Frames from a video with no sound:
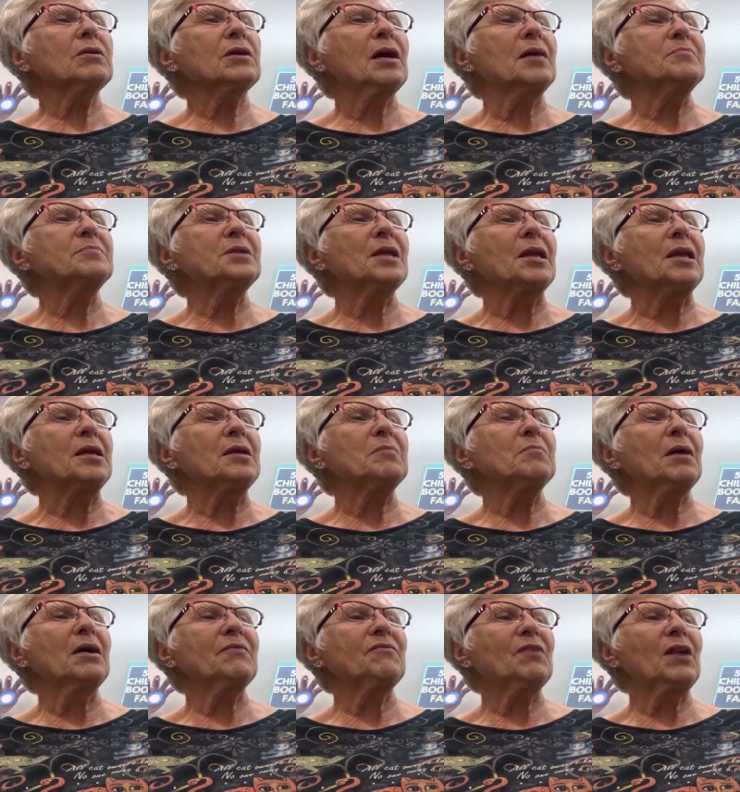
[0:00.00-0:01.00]
come to eat
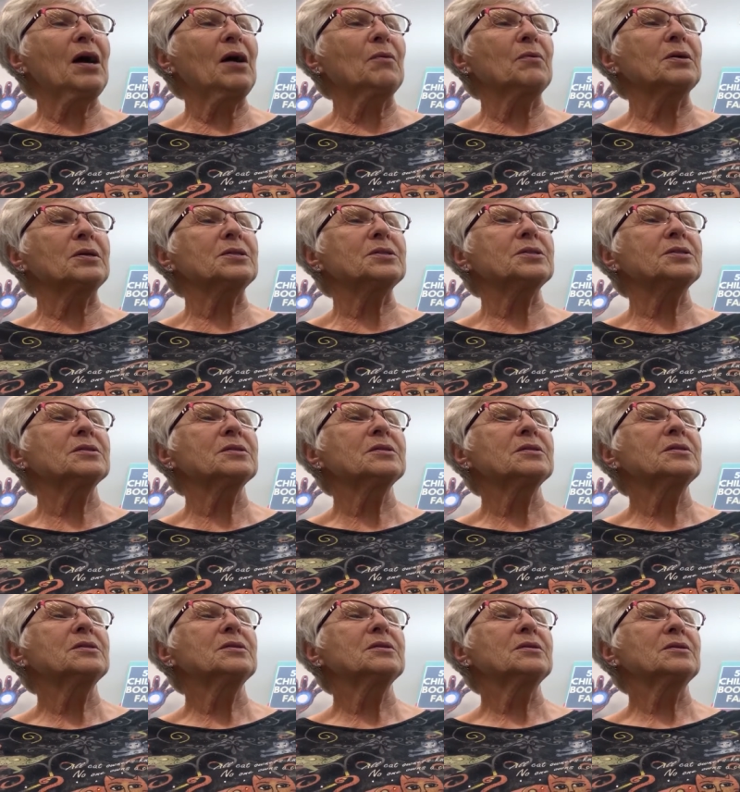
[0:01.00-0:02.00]
my flowers.
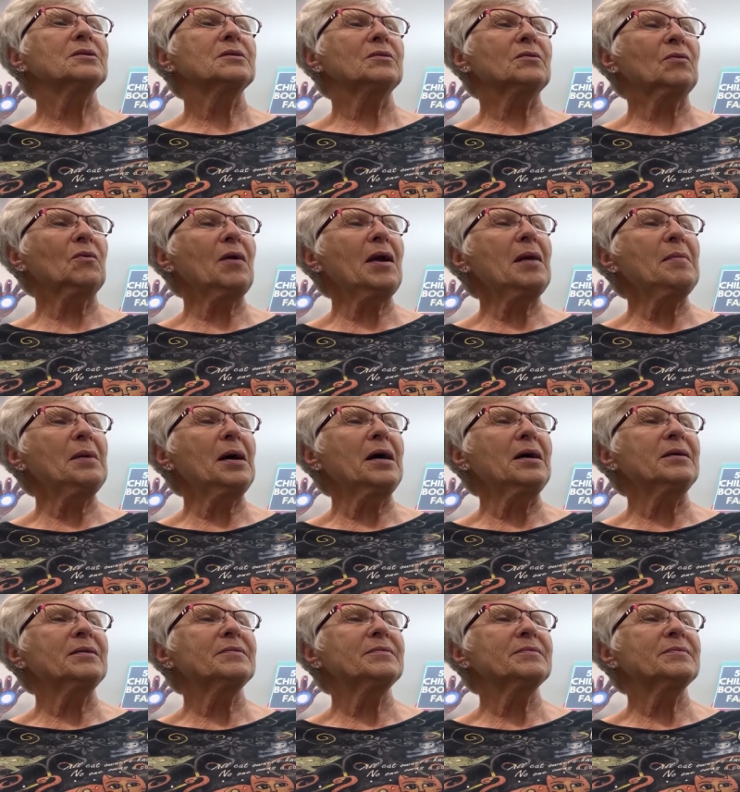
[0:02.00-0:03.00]
Grandma.
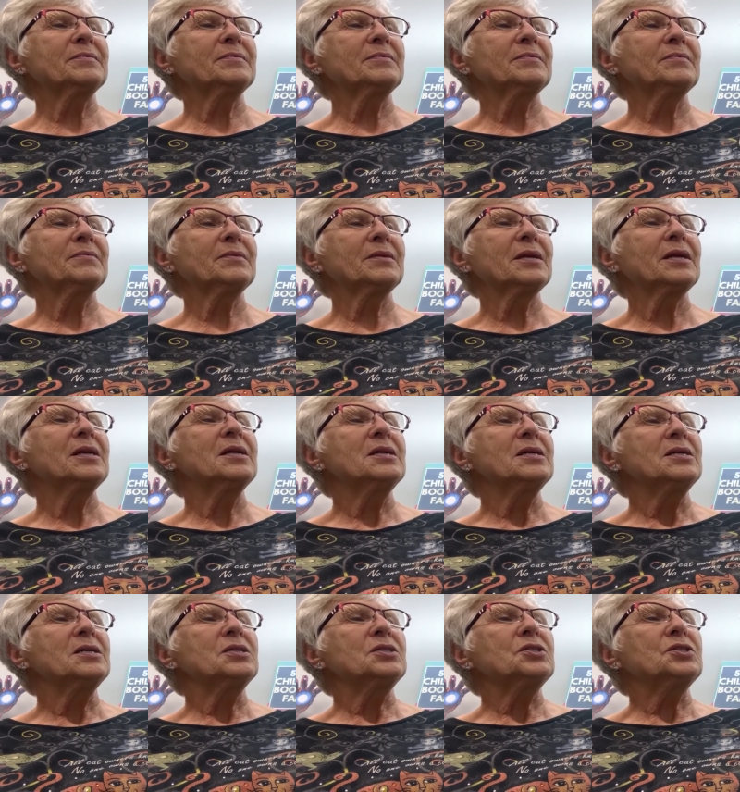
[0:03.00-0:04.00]

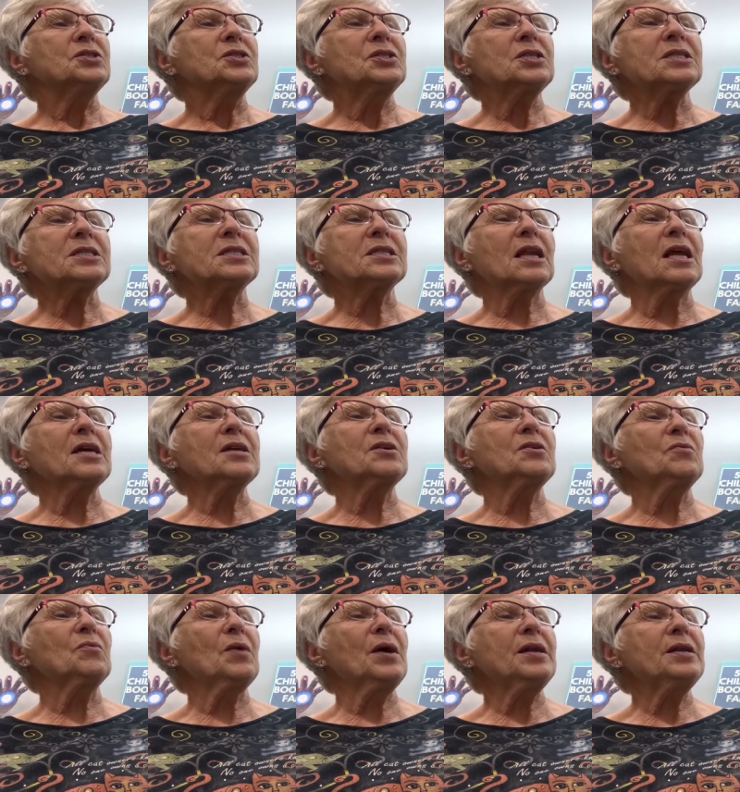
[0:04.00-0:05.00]
Just like
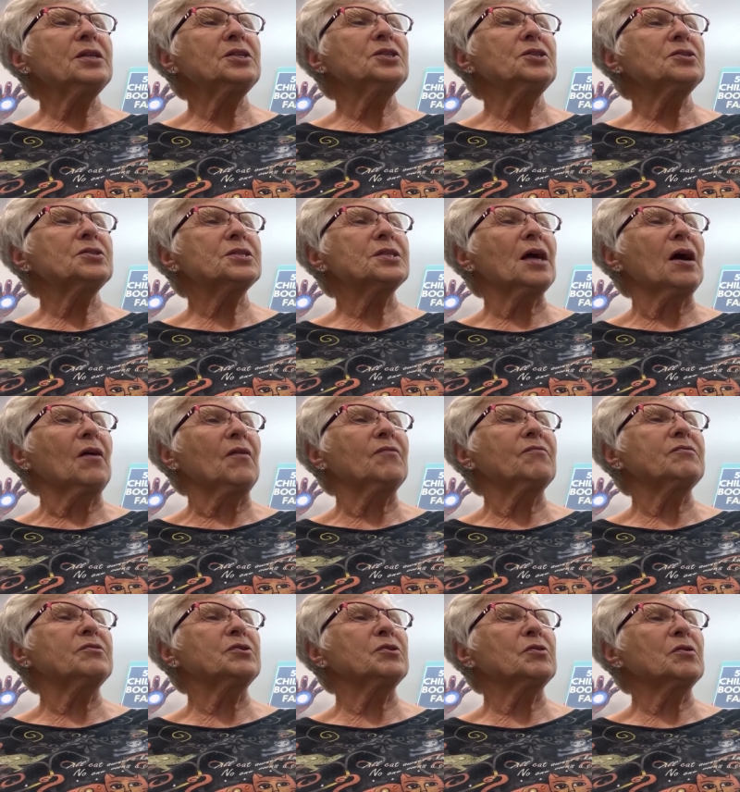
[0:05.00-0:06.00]
you read it yourself,
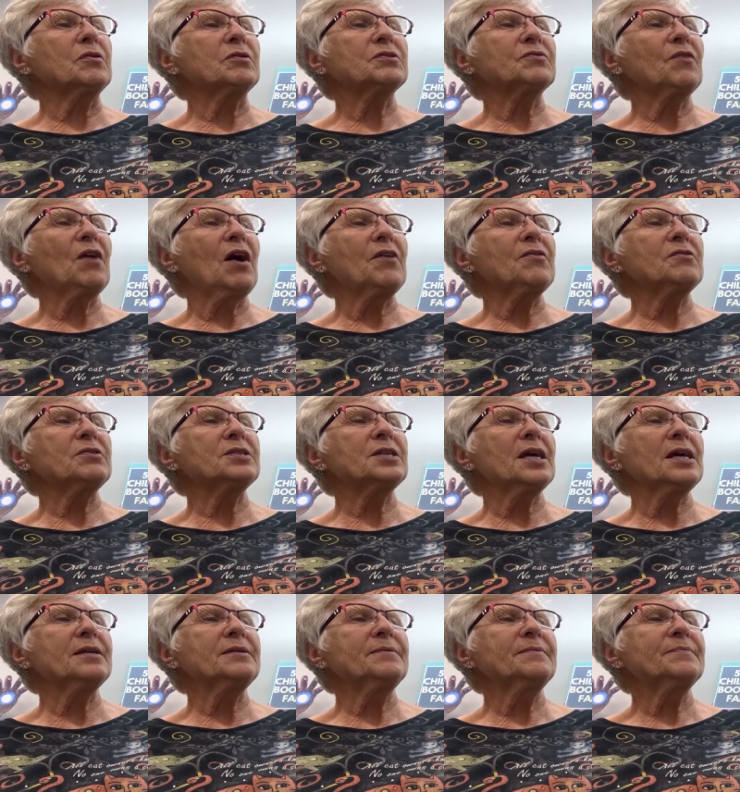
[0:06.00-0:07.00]
Juno's father
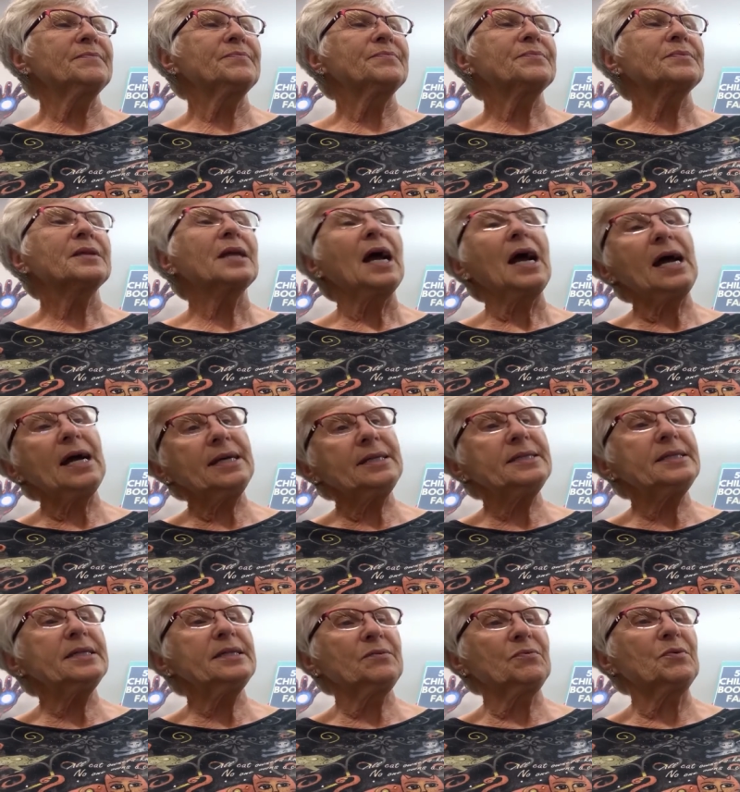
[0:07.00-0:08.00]
said. I
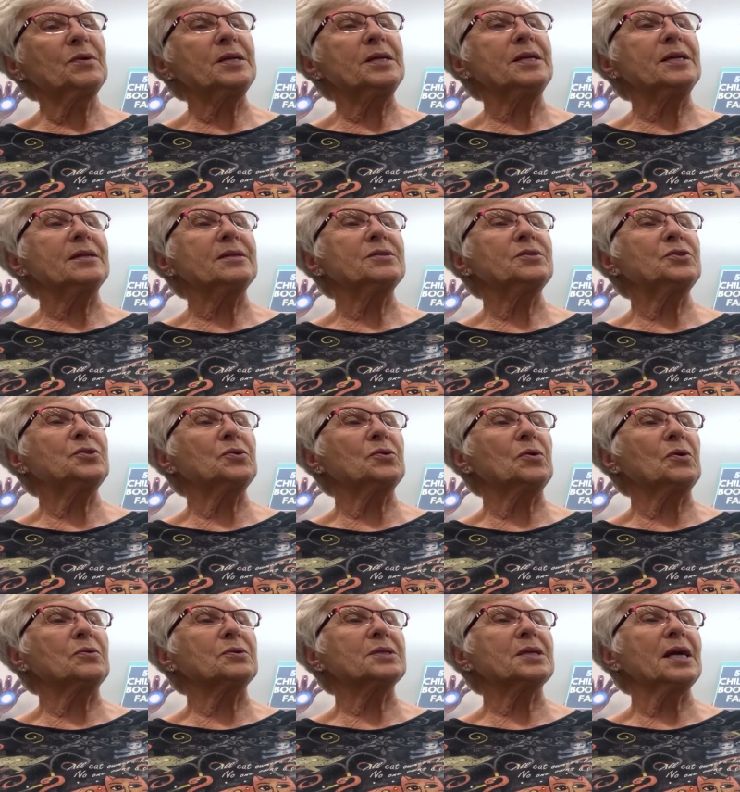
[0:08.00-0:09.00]
did read it,
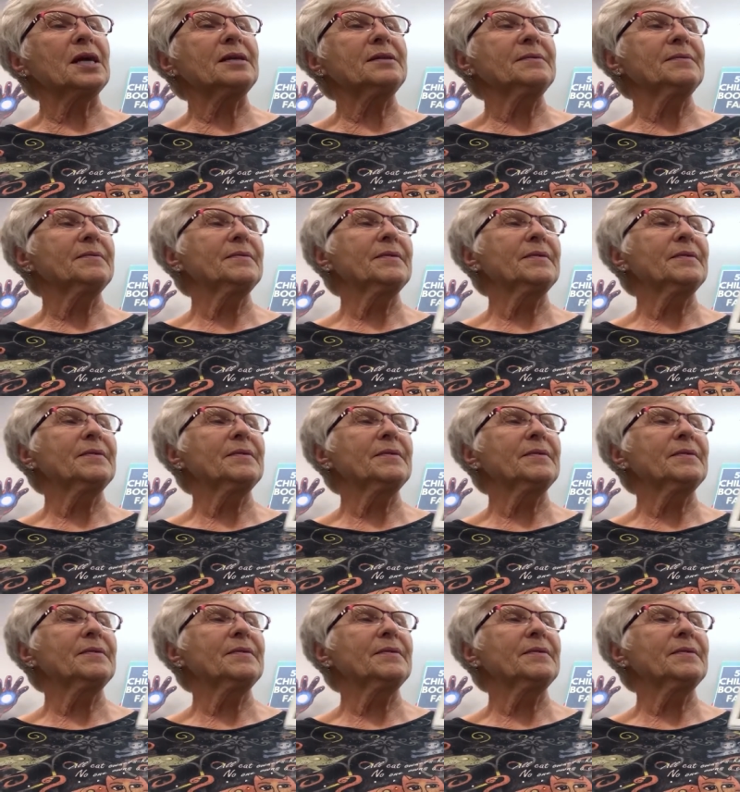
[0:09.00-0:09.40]
Juno said.